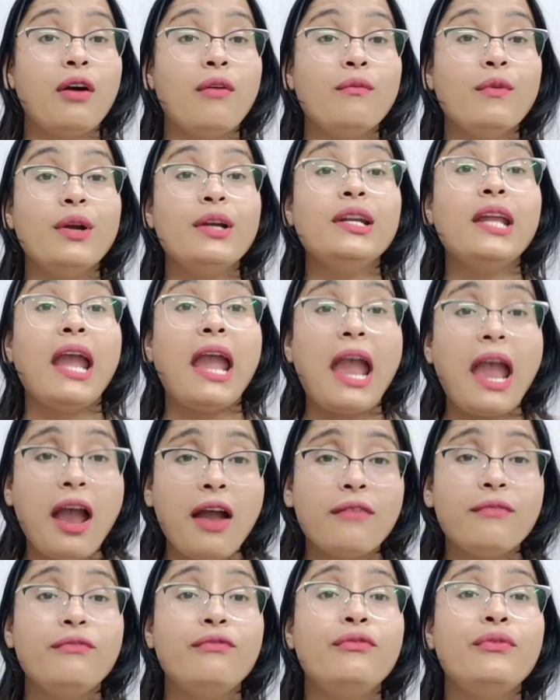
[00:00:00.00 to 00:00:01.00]
covered
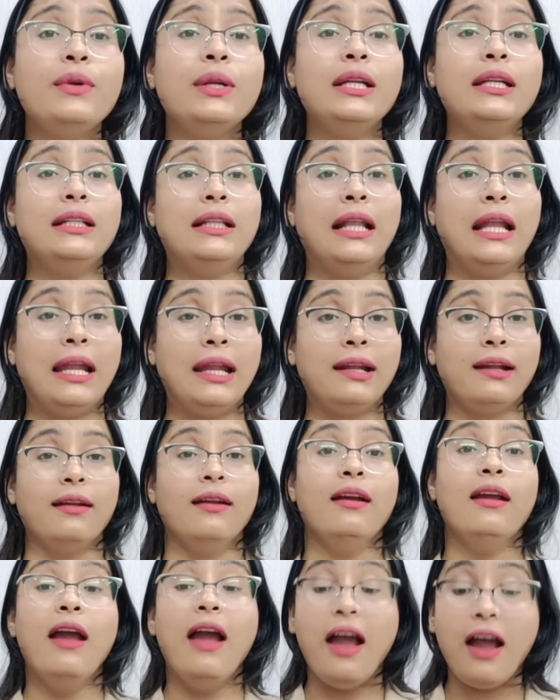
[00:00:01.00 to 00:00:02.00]
everything,